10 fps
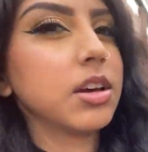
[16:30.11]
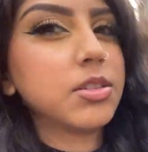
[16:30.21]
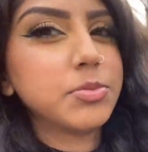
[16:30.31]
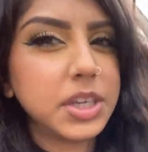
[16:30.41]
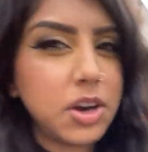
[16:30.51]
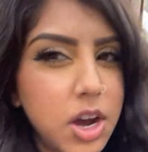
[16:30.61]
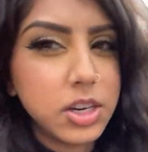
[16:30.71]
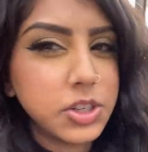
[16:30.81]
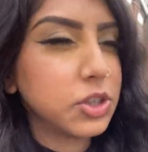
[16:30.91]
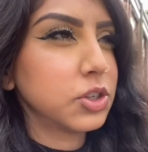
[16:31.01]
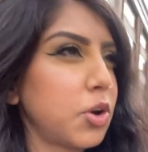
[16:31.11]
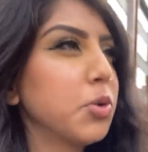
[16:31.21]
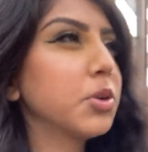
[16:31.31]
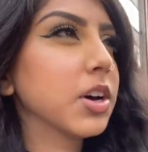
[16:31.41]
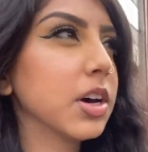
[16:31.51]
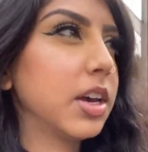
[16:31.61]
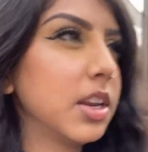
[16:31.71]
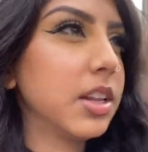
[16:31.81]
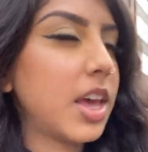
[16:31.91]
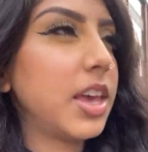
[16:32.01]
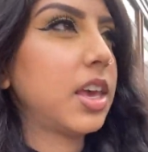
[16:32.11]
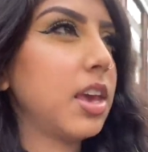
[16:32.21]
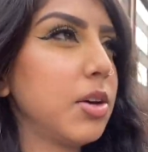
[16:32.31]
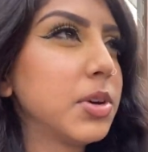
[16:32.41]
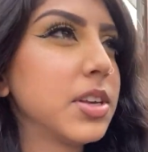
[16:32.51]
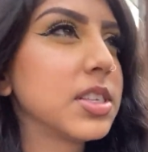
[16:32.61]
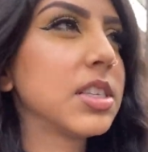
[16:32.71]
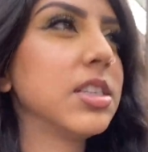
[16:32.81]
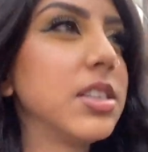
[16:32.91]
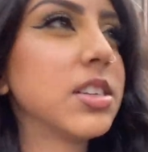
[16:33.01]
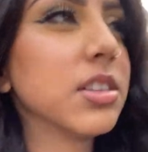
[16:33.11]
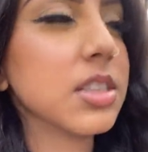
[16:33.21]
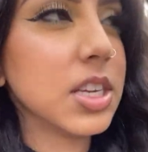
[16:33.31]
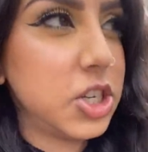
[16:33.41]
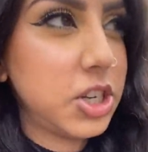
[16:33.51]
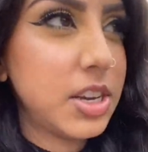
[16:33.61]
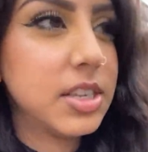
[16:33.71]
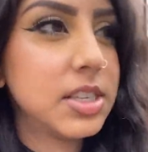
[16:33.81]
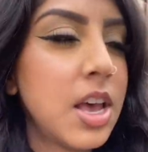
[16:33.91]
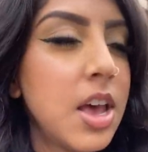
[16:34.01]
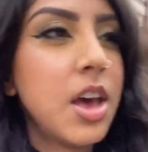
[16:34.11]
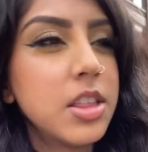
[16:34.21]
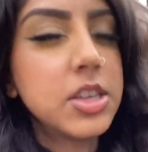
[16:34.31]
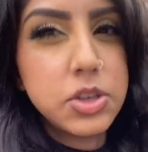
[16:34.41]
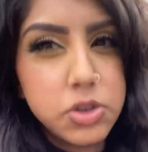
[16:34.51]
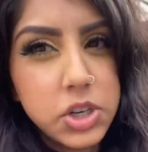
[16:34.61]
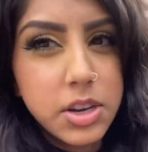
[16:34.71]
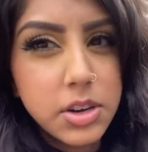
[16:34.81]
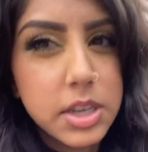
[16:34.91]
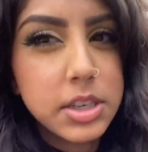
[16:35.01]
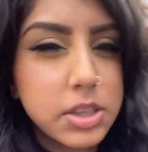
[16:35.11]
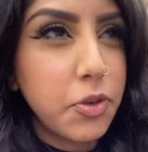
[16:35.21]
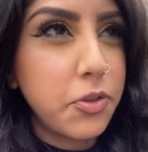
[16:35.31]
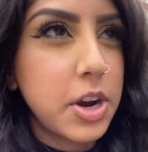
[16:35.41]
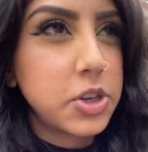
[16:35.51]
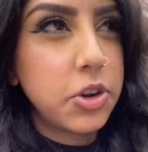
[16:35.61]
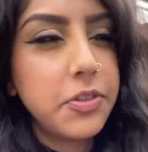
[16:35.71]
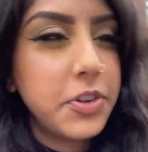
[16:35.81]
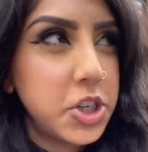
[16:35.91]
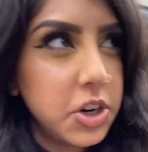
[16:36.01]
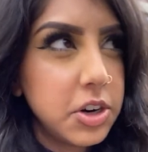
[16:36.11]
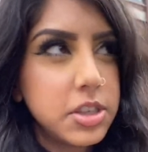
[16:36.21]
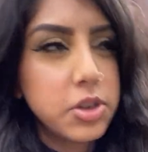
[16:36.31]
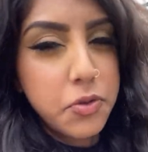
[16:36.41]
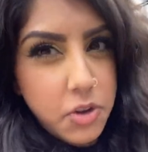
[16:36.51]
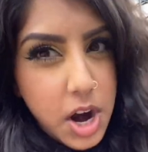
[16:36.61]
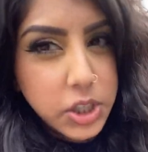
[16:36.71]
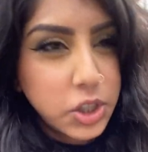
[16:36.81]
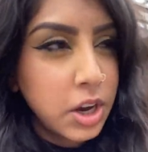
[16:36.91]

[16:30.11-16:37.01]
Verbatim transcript: Oh my gosh, so good. Like, it was delicious. The sushi here is so fresh, or the fish here is so fresh.